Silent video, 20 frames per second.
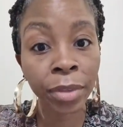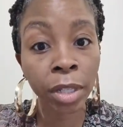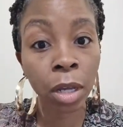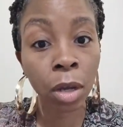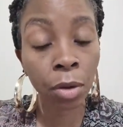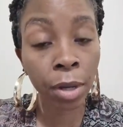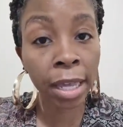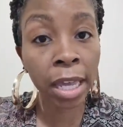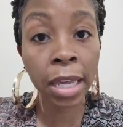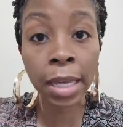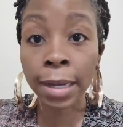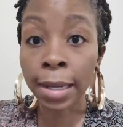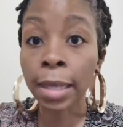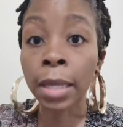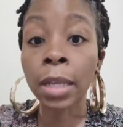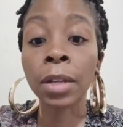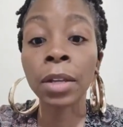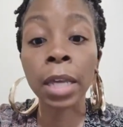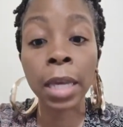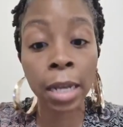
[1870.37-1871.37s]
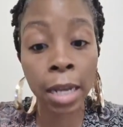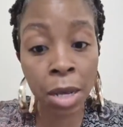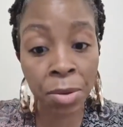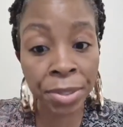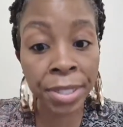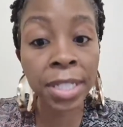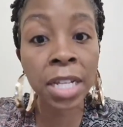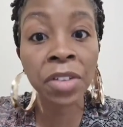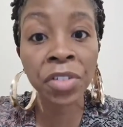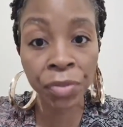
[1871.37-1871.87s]
Okay. And, and, and I
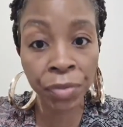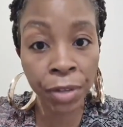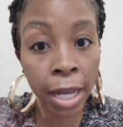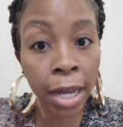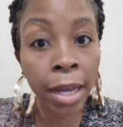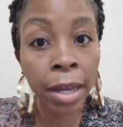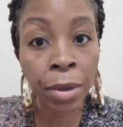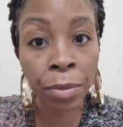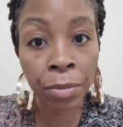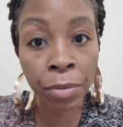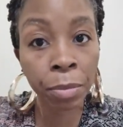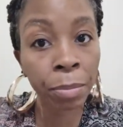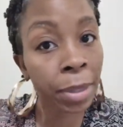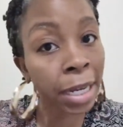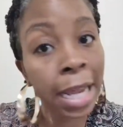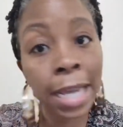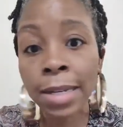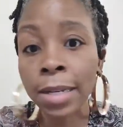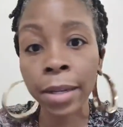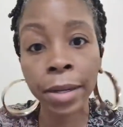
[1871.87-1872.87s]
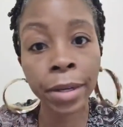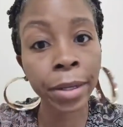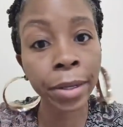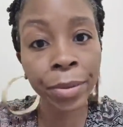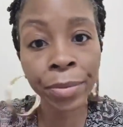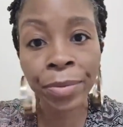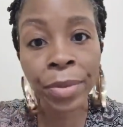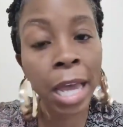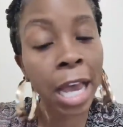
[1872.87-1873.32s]
was terrified, but I did it.